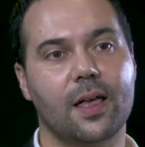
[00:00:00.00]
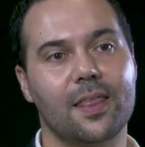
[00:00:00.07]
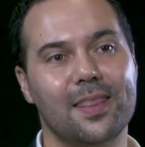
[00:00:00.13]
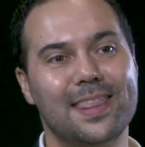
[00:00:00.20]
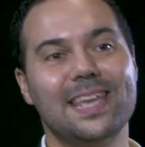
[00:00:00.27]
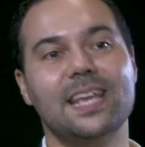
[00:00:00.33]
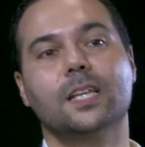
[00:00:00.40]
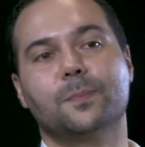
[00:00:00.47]

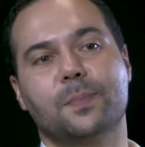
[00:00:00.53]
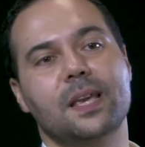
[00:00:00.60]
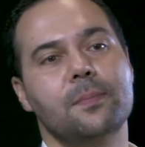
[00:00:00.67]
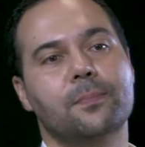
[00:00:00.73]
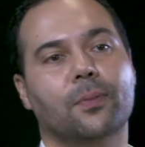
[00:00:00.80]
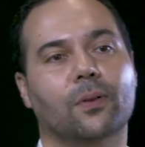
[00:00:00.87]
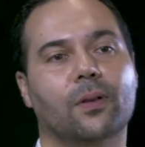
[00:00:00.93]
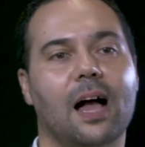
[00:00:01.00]
these
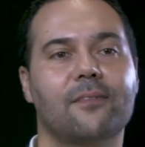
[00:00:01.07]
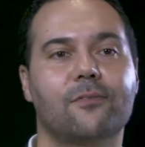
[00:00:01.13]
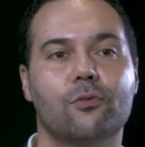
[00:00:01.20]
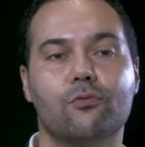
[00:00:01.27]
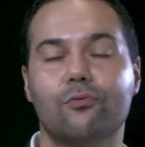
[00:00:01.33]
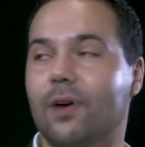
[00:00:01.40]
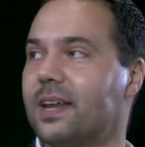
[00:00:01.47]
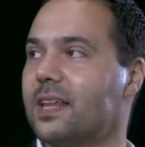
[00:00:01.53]
people have a
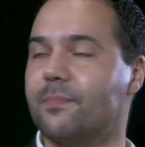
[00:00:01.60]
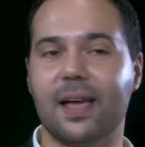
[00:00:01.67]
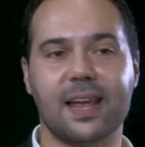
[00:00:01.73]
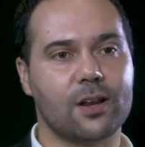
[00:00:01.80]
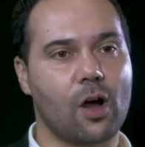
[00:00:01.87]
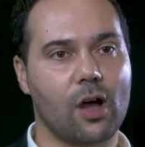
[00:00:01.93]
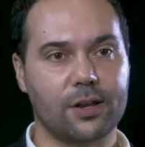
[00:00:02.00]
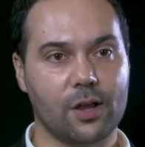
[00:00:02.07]

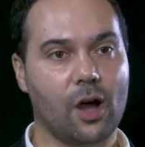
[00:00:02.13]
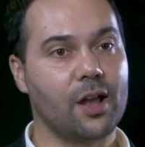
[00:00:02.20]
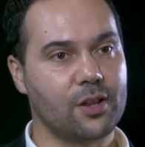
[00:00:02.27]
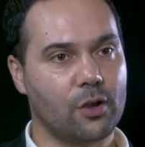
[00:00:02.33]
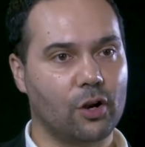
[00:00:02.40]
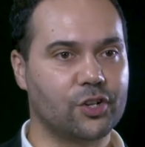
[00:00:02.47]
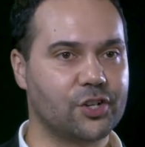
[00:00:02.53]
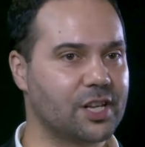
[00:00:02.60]
ready-made
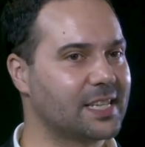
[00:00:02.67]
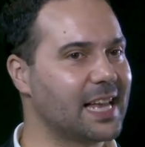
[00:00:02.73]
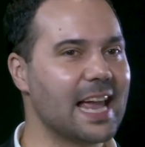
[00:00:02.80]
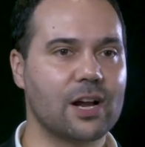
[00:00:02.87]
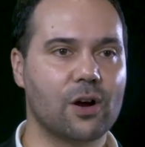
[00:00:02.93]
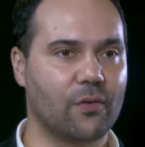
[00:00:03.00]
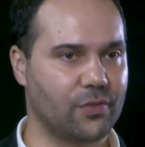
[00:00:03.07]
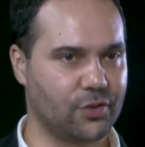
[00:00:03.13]
ideology to
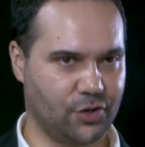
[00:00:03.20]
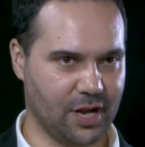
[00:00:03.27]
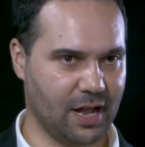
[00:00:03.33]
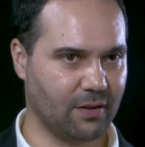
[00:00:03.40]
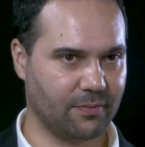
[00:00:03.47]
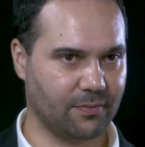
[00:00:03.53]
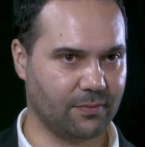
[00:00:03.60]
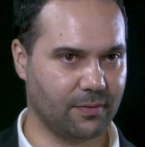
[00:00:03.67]
take off the
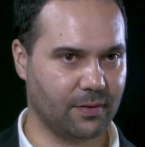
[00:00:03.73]
shelf.